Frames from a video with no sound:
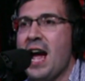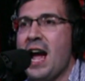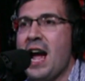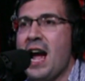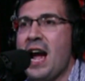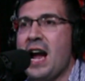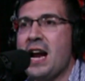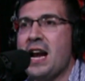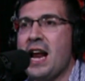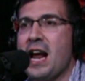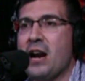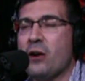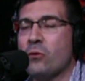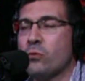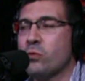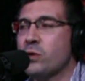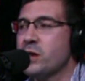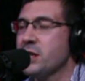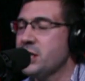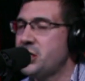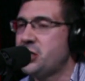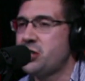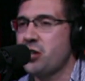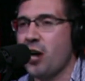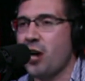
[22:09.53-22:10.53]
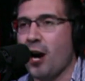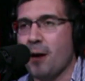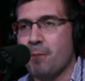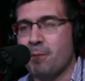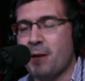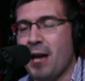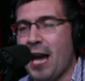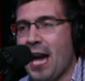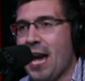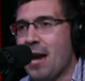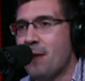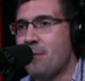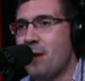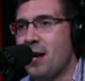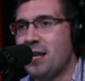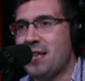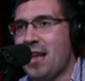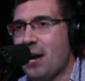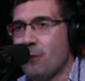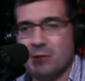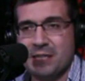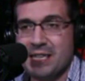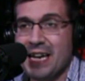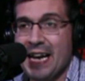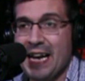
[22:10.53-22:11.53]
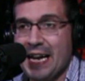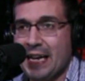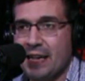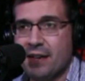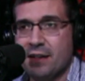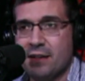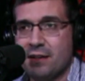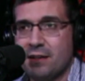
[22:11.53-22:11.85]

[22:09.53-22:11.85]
and had a really sharp game, and that was it.